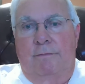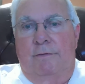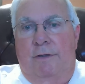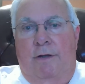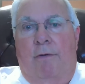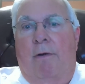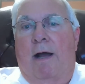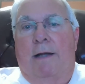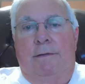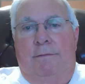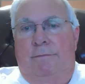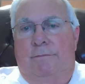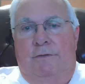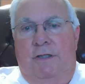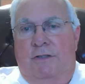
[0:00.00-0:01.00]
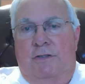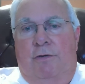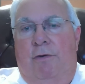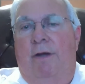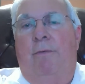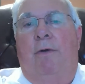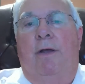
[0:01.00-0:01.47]
I
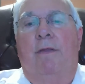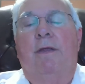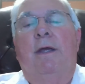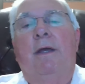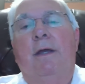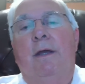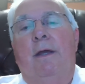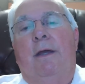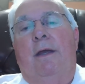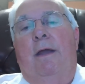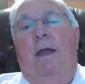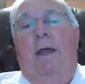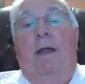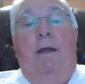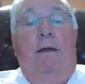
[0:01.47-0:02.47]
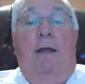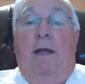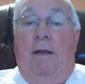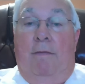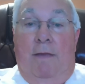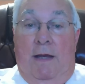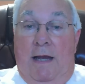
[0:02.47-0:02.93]
disagree with,
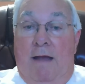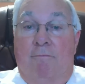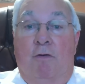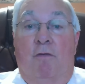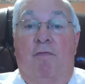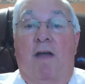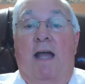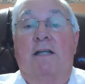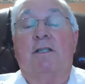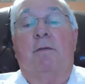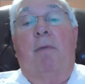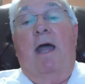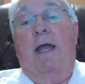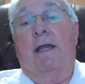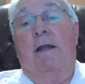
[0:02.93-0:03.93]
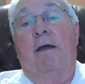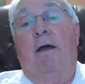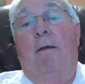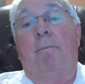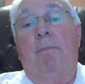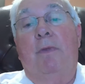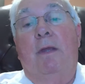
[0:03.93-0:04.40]
and they have no facts to back it
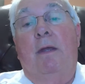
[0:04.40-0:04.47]
up.